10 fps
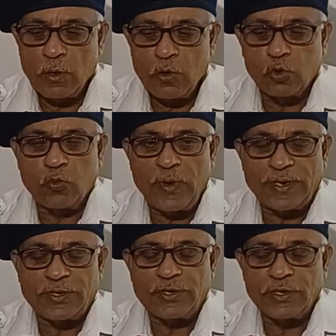due to
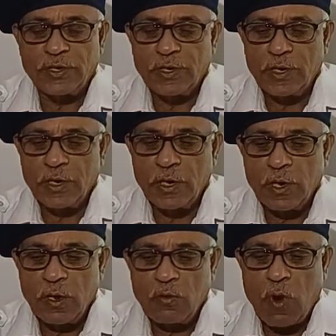which
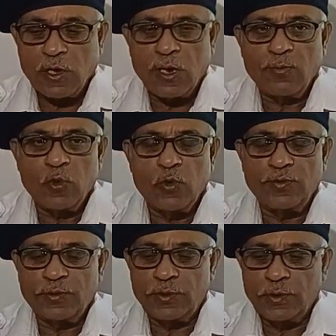water
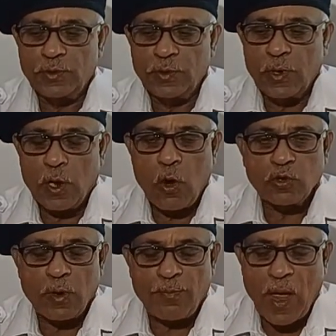moves along
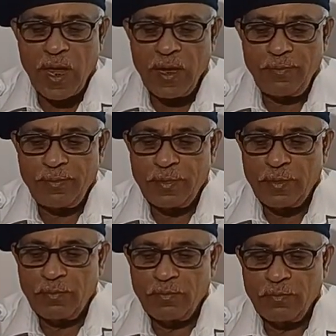the pipe
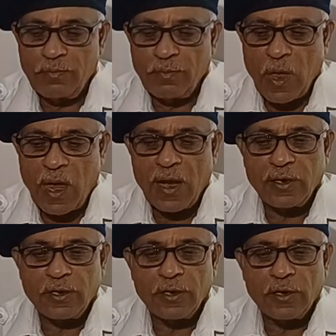
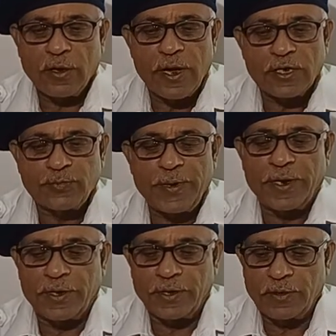at great
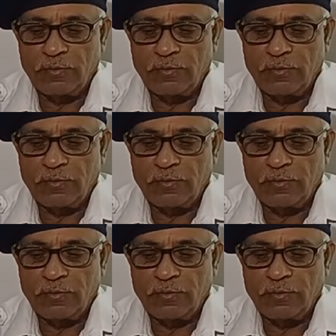speed.